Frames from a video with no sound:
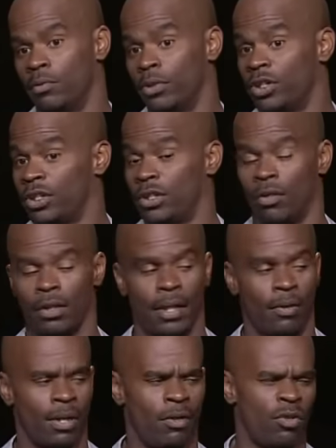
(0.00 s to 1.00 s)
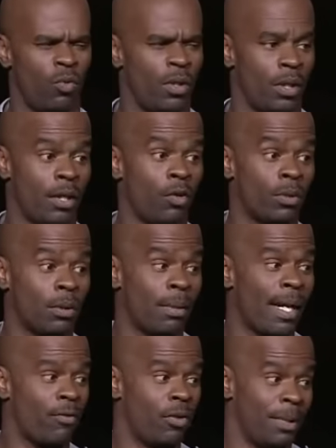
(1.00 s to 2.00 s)
We just don't like, I don't know what, I know with the
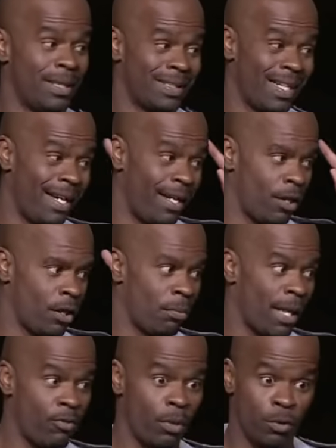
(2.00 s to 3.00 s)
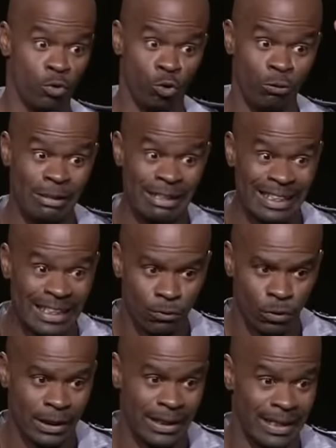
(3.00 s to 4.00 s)
black women, it's the hair. Black women do
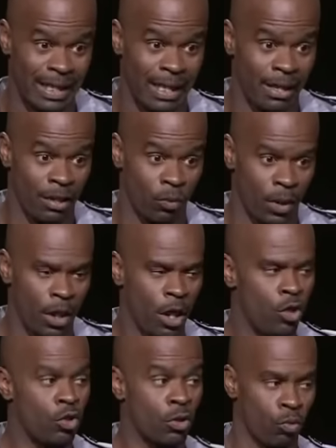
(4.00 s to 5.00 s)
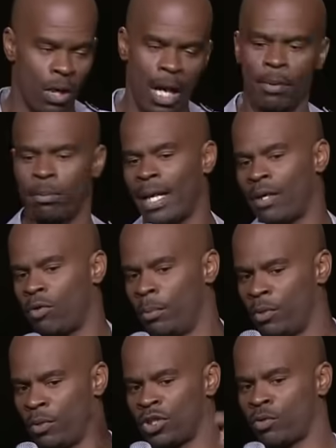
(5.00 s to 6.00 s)
not want to get their hair wet. You could rob a black
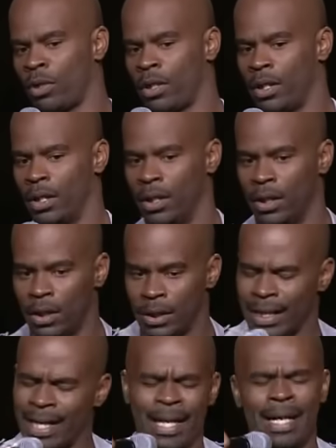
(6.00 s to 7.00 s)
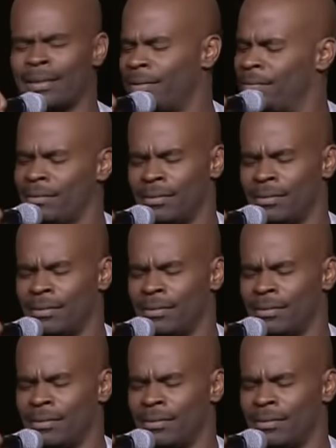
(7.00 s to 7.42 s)
woman with a squirt gun. Take it! Take it!